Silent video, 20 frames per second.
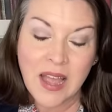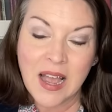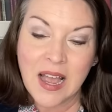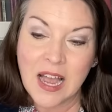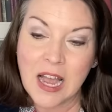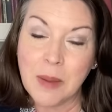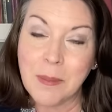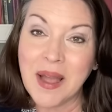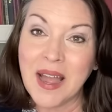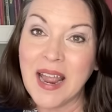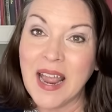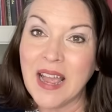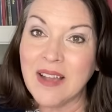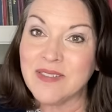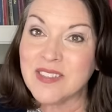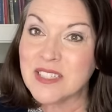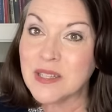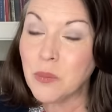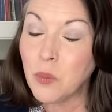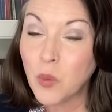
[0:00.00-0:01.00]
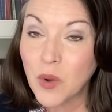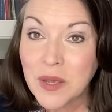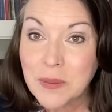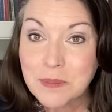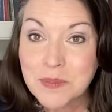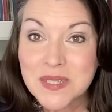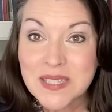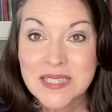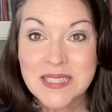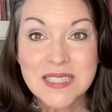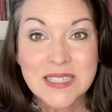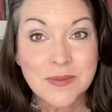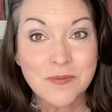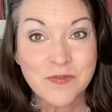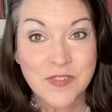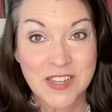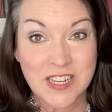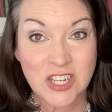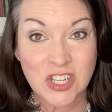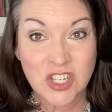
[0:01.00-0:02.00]
Um, I have some whips and some
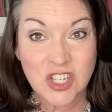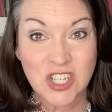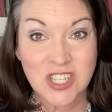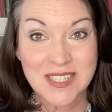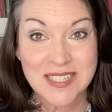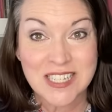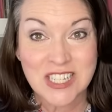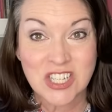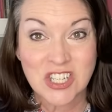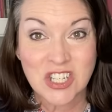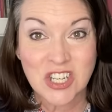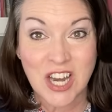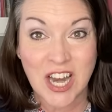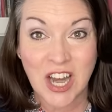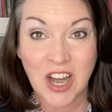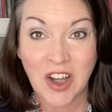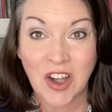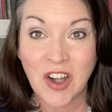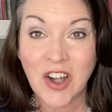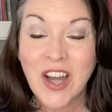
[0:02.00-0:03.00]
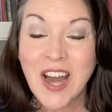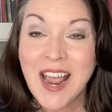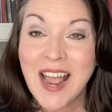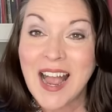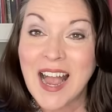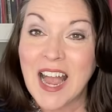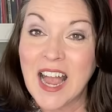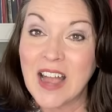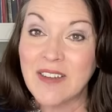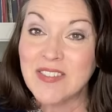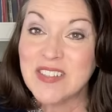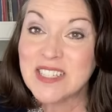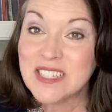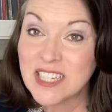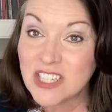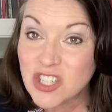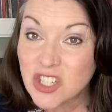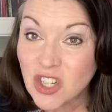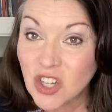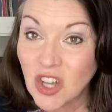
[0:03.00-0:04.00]
finishes to share. I have a
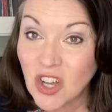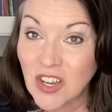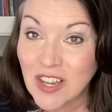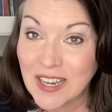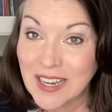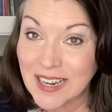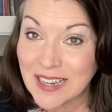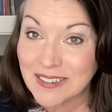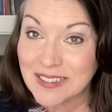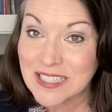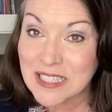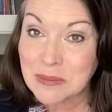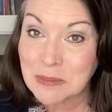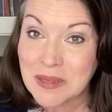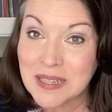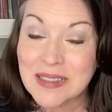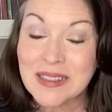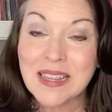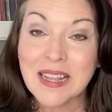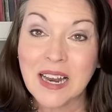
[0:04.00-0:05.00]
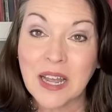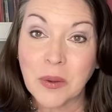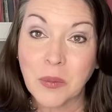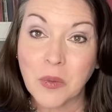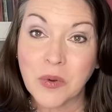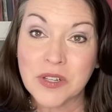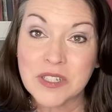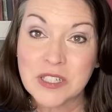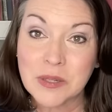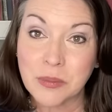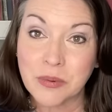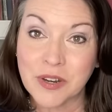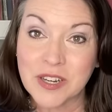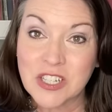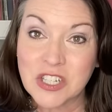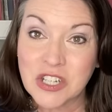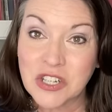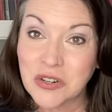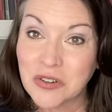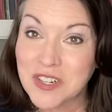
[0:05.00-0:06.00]
stitch along announcement that I want to bring
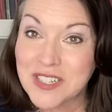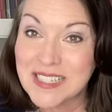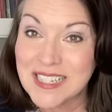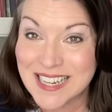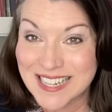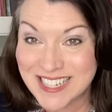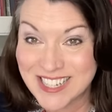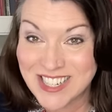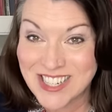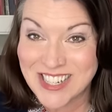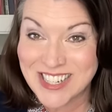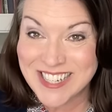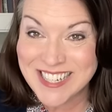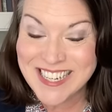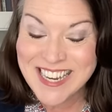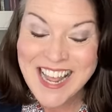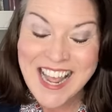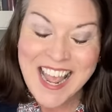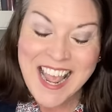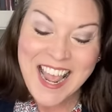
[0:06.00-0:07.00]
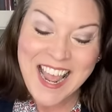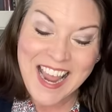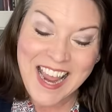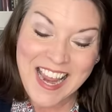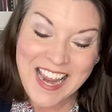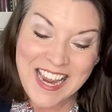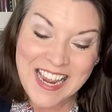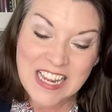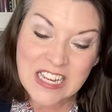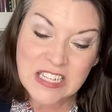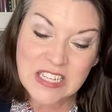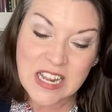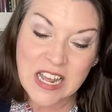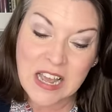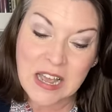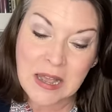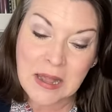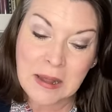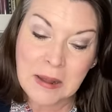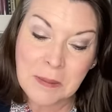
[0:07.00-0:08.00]
to your attention, and
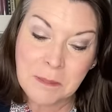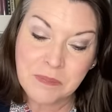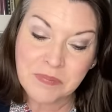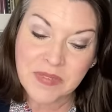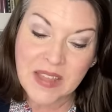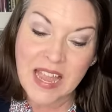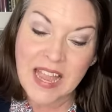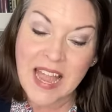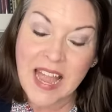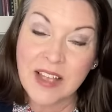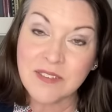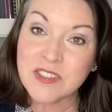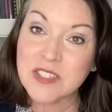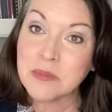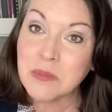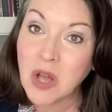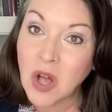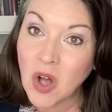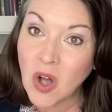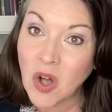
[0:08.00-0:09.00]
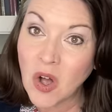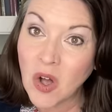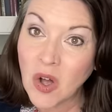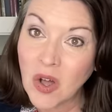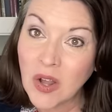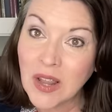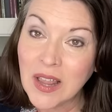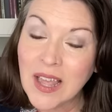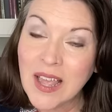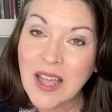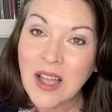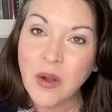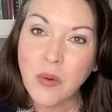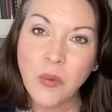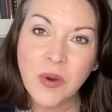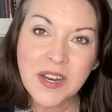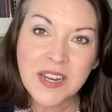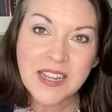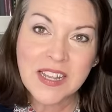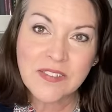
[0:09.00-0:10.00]
um, I have some haul.
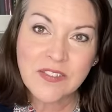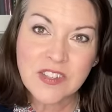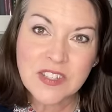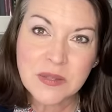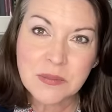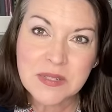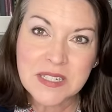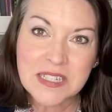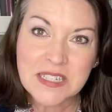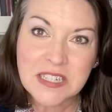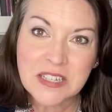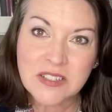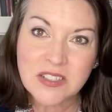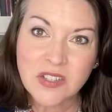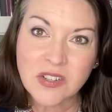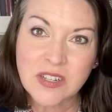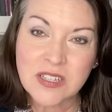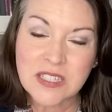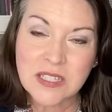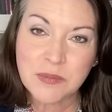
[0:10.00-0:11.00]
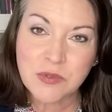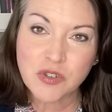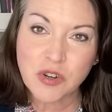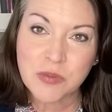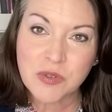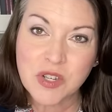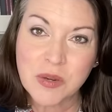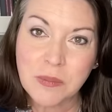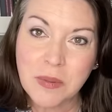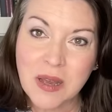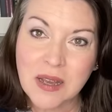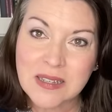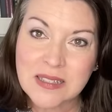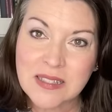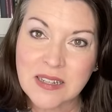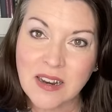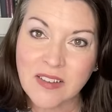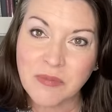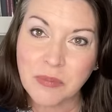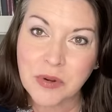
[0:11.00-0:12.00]
Want to give you some details on a subscription box
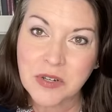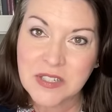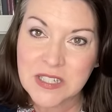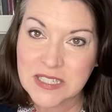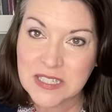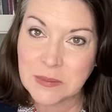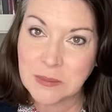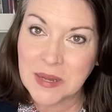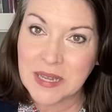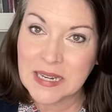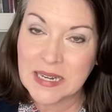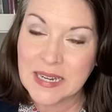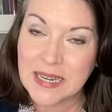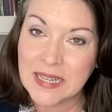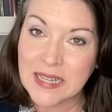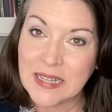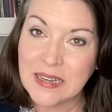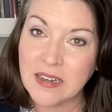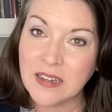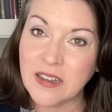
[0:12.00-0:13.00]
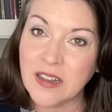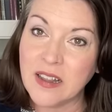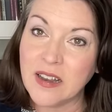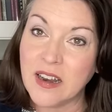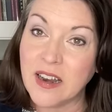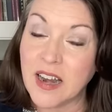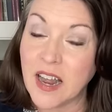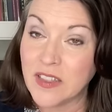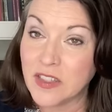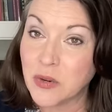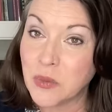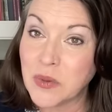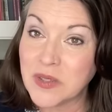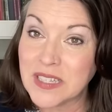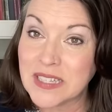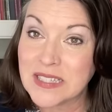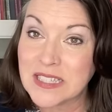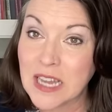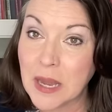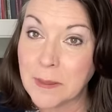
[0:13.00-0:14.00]
that I've participated in, and then another one
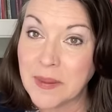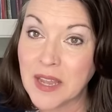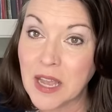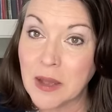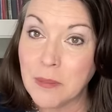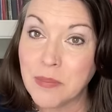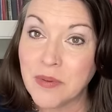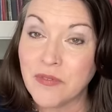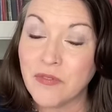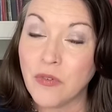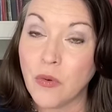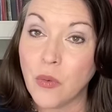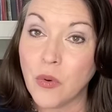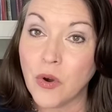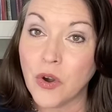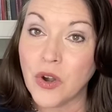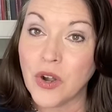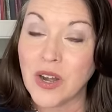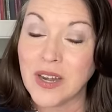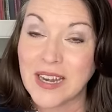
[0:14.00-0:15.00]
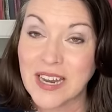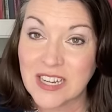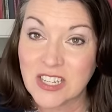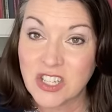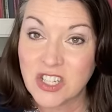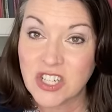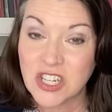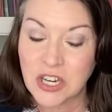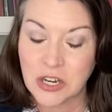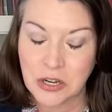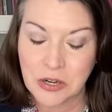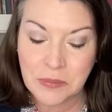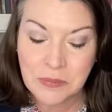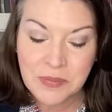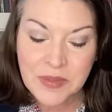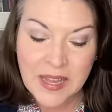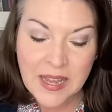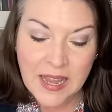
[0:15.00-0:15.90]
that's coming up for next year.